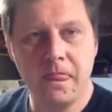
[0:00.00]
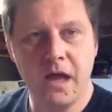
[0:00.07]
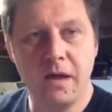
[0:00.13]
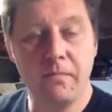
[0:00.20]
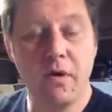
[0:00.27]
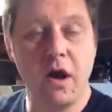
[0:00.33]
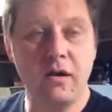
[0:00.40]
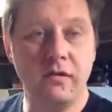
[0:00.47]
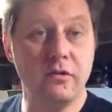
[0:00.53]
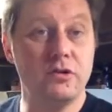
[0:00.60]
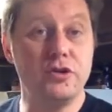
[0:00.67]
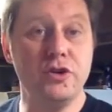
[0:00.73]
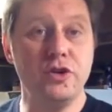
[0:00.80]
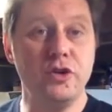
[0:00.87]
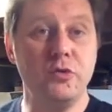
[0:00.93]
a bottle or
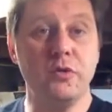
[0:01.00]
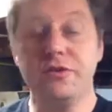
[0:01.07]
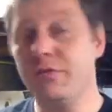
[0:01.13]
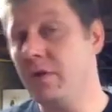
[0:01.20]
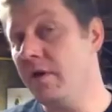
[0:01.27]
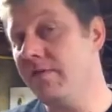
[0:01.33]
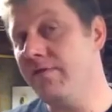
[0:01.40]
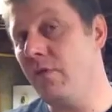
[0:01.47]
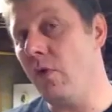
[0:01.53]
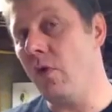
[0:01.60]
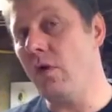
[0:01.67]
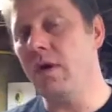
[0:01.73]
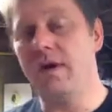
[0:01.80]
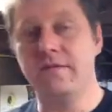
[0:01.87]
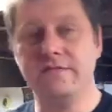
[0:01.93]
two or three or
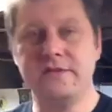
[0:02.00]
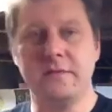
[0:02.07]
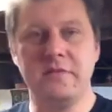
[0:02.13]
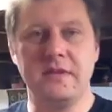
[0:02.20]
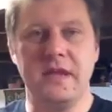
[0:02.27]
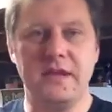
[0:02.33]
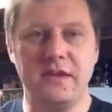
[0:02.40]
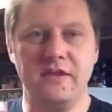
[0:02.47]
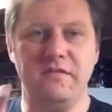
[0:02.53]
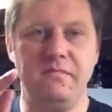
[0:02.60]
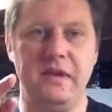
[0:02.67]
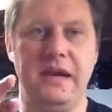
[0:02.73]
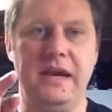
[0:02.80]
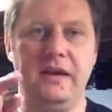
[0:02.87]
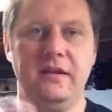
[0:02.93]
four of something that you've
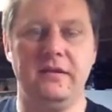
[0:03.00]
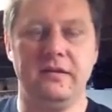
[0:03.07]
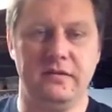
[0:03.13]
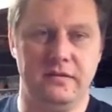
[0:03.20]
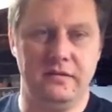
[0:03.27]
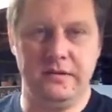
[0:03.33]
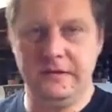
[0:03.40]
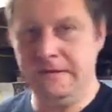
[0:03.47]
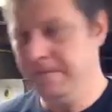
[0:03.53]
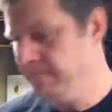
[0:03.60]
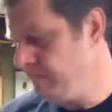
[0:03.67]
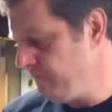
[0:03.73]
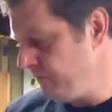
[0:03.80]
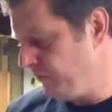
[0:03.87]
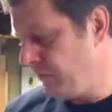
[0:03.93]
made.
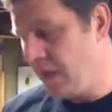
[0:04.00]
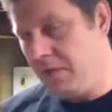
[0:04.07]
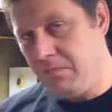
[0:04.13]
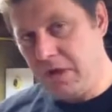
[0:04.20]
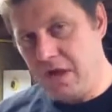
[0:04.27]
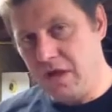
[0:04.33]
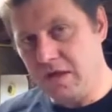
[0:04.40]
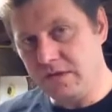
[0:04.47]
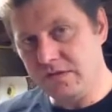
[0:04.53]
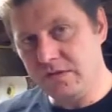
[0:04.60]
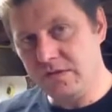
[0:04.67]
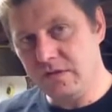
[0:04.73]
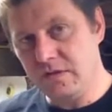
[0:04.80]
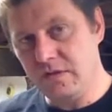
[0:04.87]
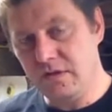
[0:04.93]
Because,